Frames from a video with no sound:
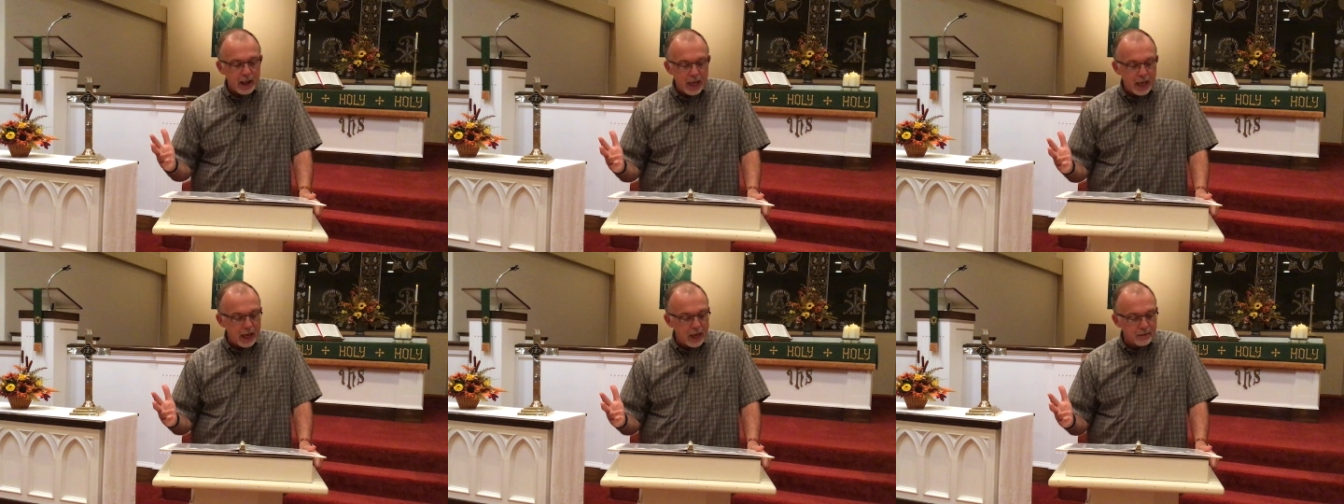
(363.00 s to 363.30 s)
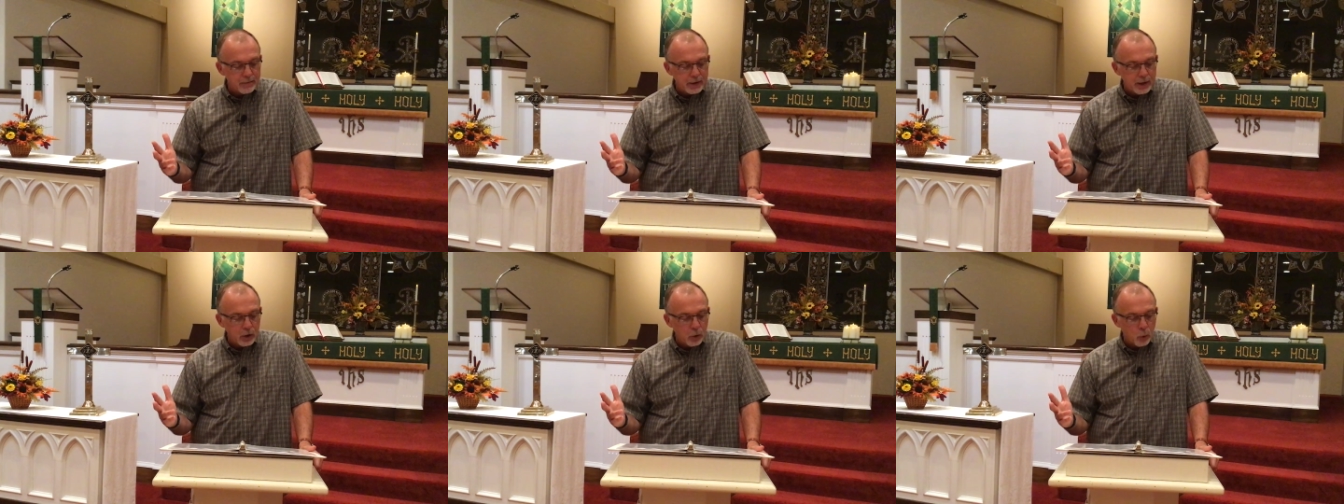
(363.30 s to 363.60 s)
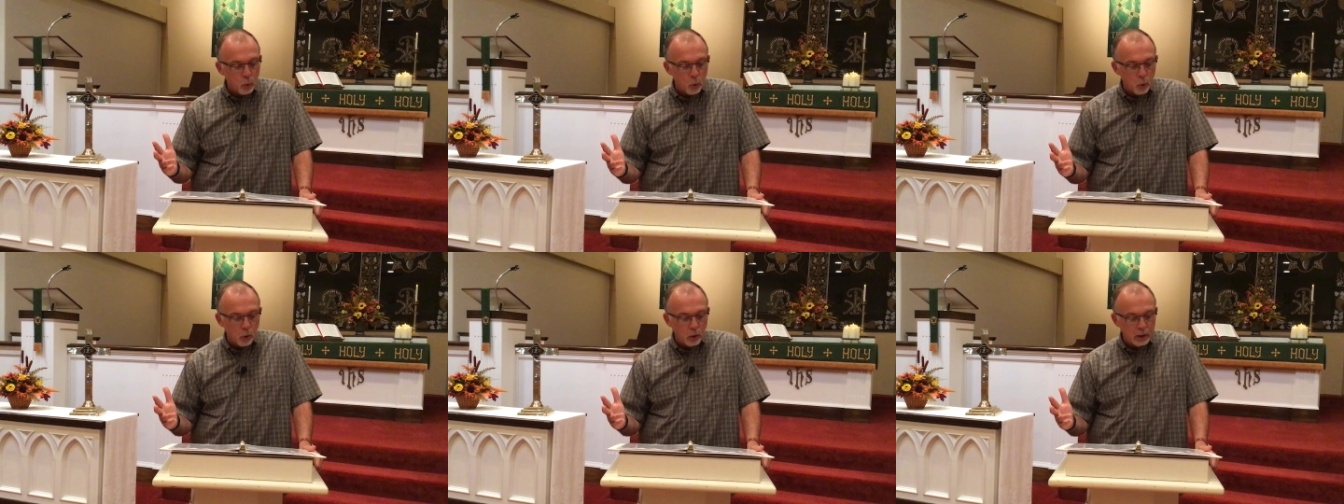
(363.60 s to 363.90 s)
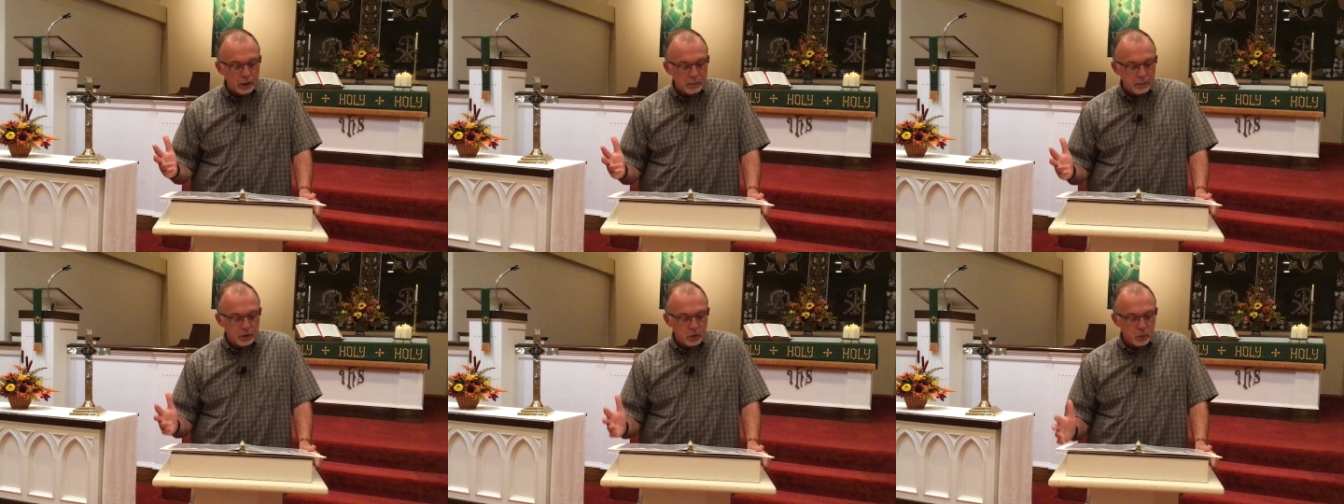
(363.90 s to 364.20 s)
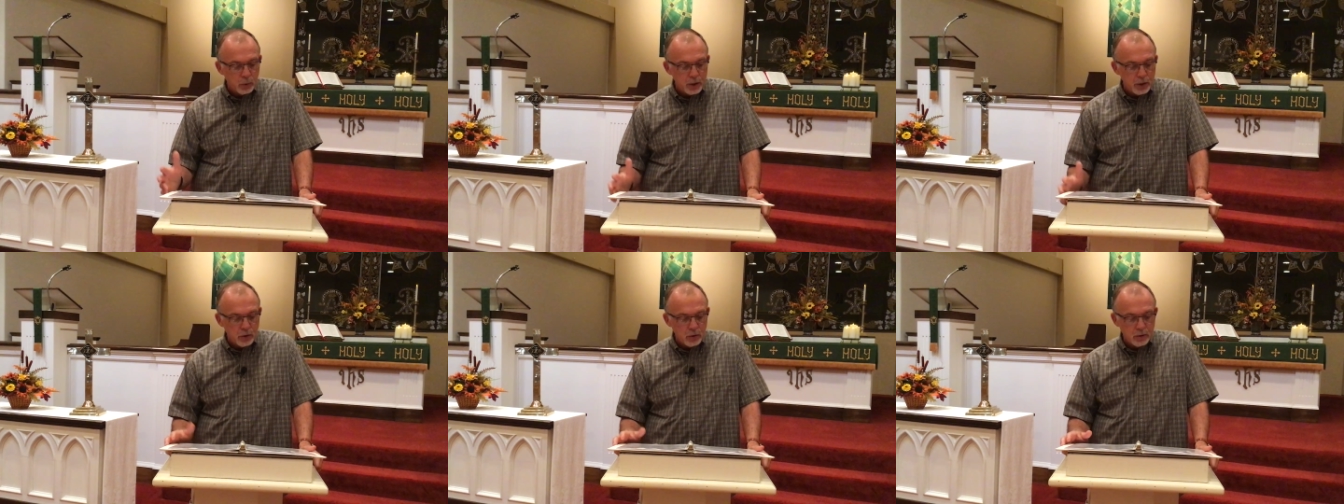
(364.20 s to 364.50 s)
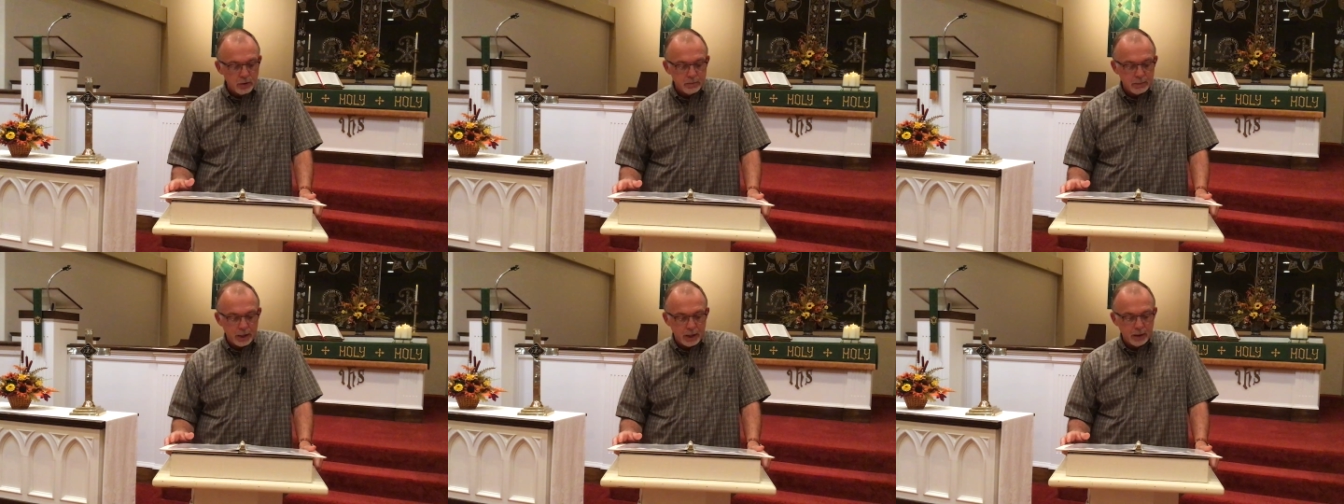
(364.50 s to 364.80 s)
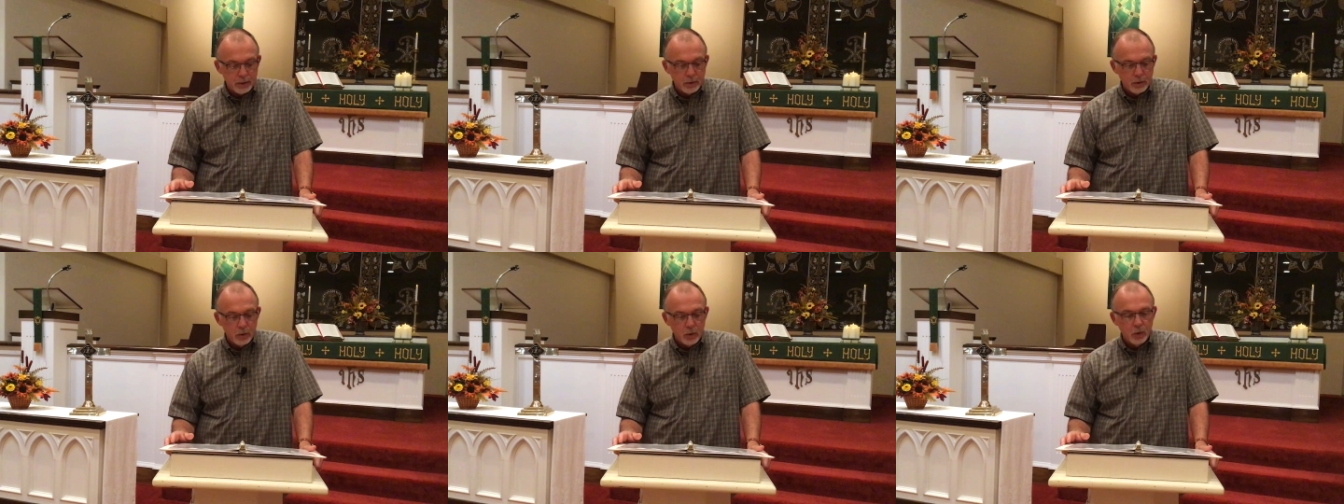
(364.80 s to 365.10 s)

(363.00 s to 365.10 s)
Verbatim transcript: have any quarreling between you and me,